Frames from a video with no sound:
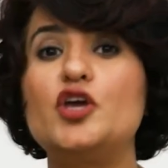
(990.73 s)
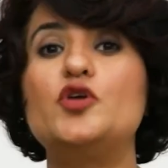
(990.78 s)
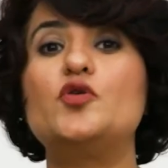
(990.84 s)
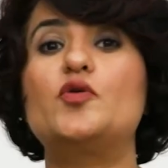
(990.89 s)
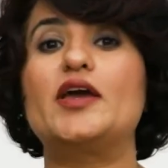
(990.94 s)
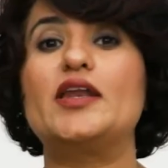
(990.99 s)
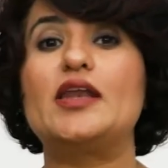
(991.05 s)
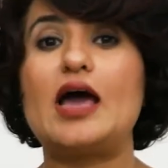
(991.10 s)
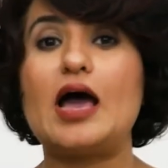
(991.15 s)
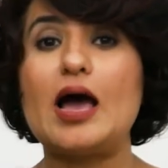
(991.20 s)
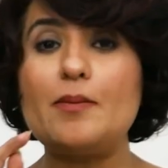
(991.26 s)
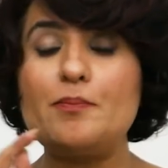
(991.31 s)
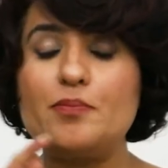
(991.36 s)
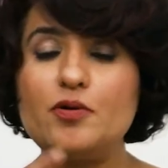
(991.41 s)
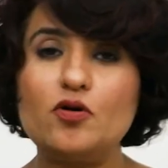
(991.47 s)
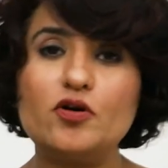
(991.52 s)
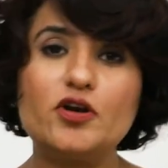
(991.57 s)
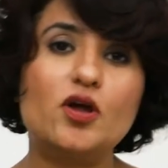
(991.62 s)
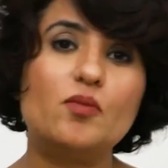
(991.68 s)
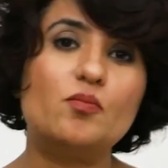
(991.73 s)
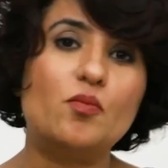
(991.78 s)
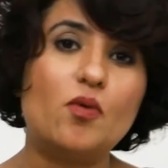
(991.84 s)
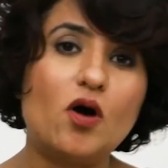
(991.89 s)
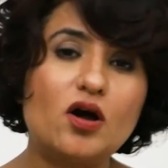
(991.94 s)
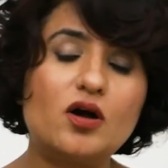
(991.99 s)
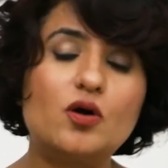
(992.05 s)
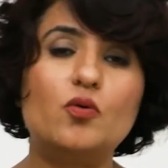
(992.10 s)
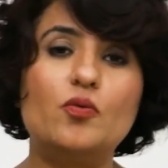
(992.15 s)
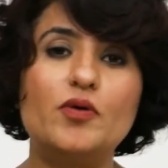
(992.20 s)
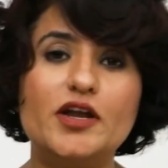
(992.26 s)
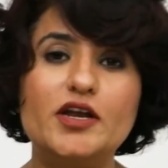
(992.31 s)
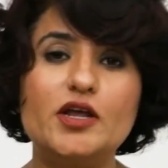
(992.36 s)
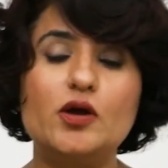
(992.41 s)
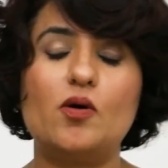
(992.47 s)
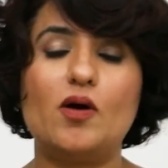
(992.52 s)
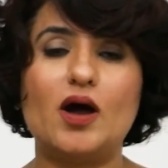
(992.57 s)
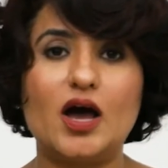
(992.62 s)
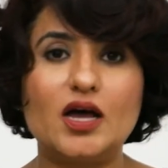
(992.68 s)
You can upload your mock
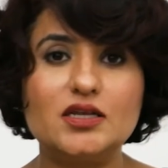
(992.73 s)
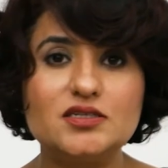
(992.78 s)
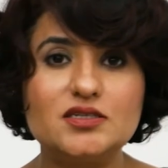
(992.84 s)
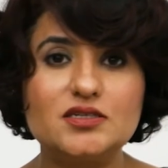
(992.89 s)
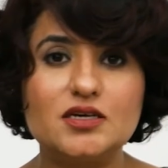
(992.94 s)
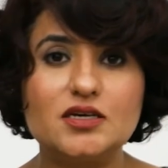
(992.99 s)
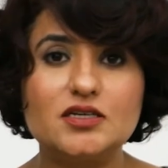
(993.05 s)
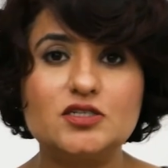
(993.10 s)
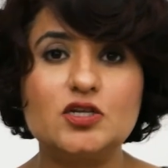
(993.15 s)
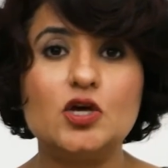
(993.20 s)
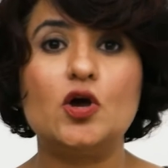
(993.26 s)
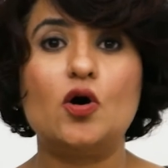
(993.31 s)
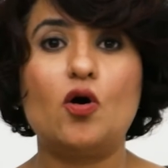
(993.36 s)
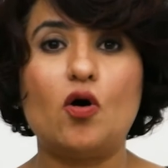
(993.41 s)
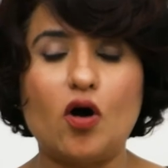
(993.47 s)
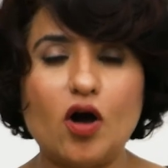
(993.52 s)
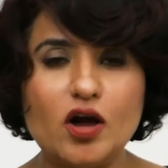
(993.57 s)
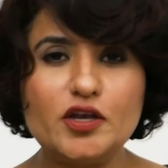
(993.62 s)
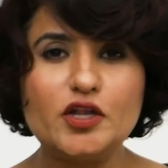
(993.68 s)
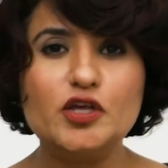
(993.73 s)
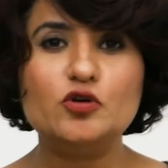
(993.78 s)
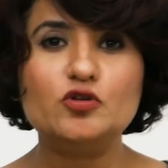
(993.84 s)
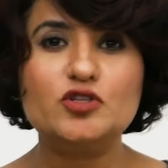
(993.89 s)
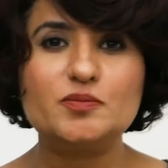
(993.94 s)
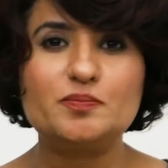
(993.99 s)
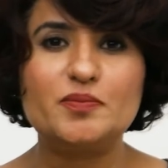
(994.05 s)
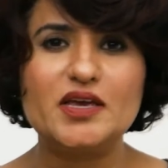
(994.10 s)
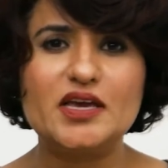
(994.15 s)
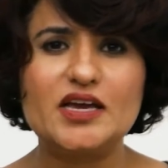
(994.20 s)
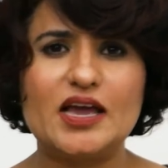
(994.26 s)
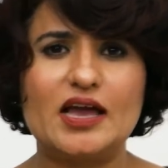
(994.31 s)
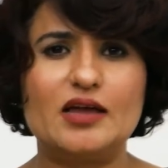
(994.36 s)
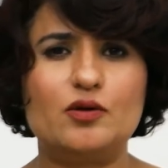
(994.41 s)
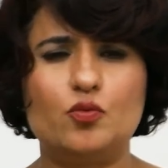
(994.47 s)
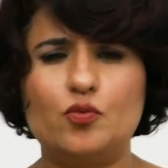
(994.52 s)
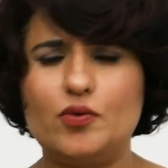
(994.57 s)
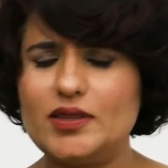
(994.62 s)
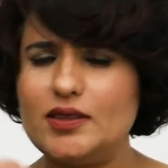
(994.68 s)
video answers on uSpeak,
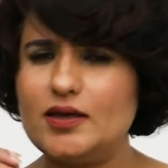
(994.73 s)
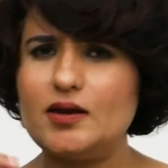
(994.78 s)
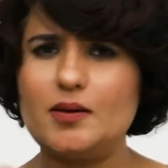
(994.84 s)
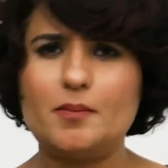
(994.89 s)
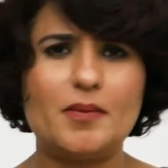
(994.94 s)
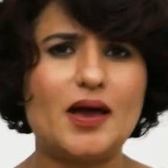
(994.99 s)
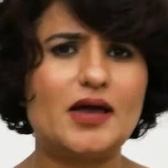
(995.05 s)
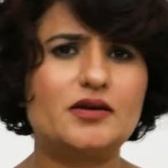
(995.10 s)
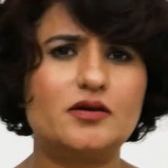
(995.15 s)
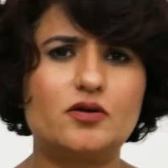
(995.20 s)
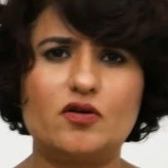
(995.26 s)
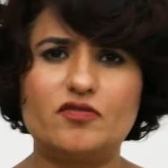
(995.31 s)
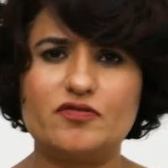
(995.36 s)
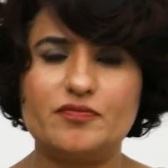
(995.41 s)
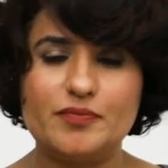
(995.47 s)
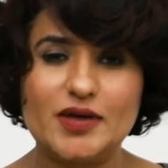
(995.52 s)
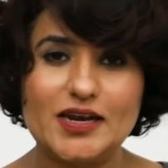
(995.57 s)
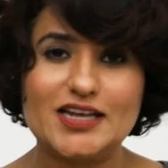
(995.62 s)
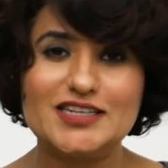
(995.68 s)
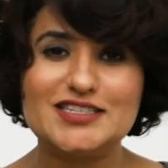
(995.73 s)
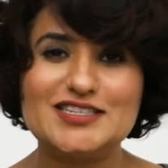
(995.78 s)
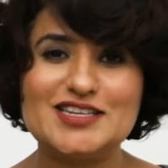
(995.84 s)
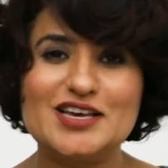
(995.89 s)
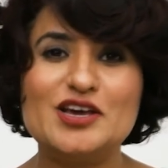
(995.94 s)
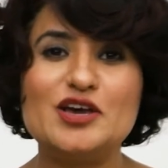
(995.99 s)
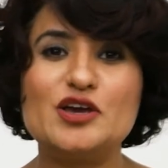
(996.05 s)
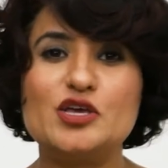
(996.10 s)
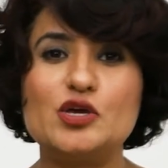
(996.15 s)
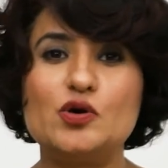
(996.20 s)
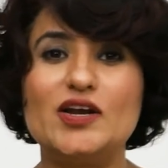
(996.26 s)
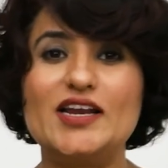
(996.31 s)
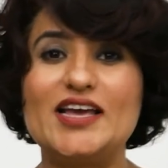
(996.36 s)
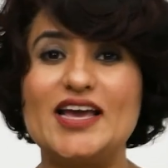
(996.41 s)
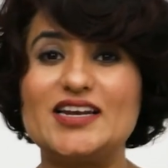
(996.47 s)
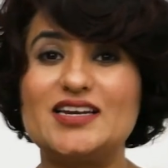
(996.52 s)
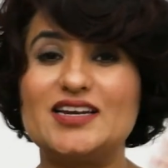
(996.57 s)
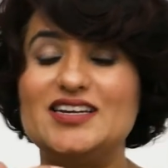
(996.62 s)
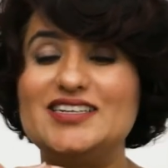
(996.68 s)
and within a matter of minutes, you will
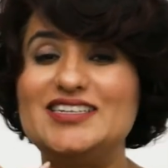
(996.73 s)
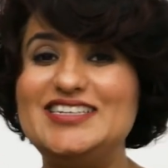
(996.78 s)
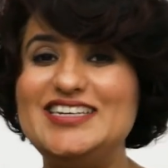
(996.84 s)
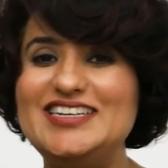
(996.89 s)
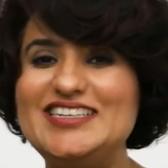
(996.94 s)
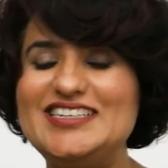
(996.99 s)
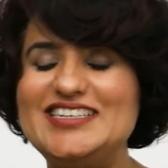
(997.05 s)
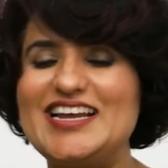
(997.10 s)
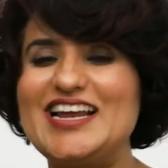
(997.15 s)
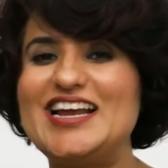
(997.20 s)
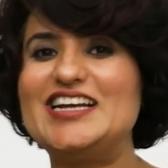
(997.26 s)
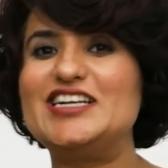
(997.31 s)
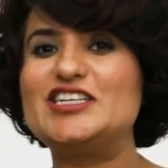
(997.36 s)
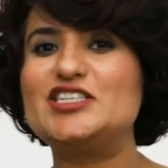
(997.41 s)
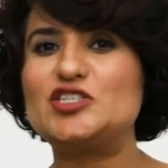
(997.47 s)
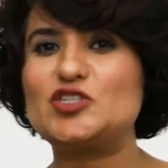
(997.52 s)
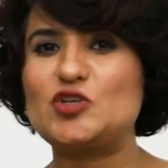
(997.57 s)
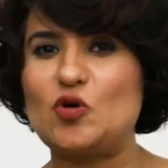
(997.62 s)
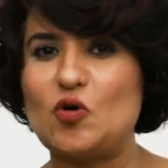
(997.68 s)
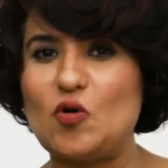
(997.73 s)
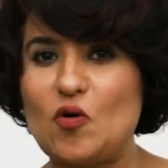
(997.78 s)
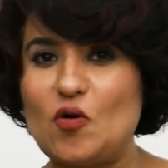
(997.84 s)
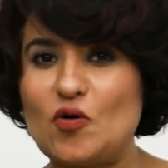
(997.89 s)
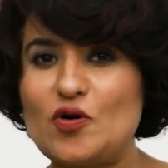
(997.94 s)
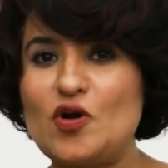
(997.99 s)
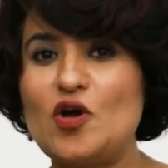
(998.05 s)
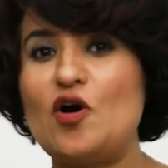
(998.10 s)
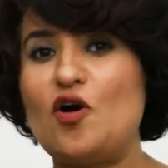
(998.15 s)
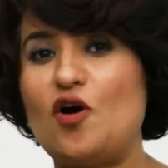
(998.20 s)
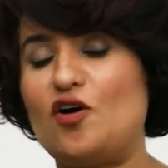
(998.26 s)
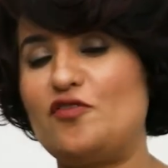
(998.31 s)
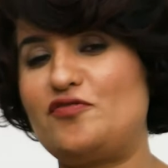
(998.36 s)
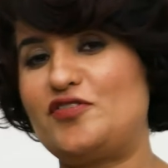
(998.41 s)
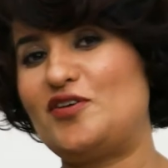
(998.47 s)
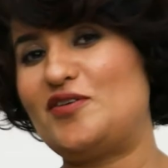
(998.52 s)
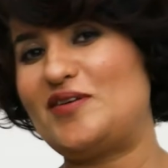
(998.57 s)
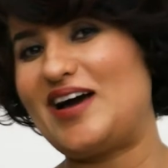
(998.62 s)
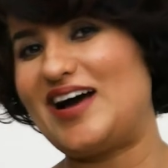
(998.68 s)
get a detailed score
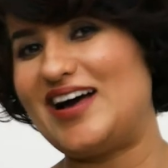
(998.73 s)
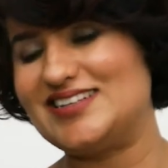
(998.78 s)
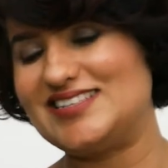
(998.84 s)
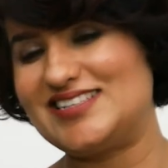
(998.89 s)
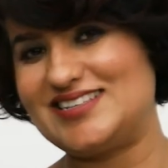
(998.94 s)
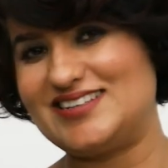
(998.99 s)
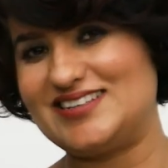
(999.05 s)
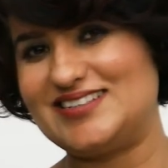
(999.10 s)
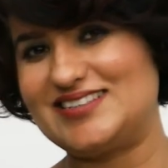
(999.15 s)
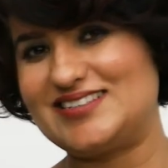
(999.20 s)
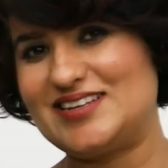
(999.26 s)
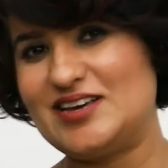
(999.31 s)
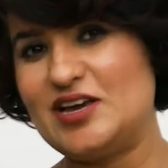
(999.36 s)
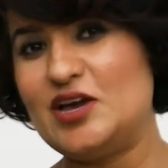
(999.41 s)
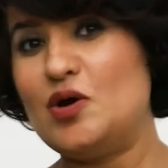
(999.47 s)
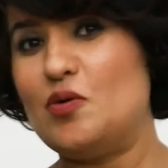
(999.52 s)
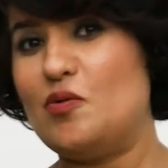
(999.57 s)
of your answers.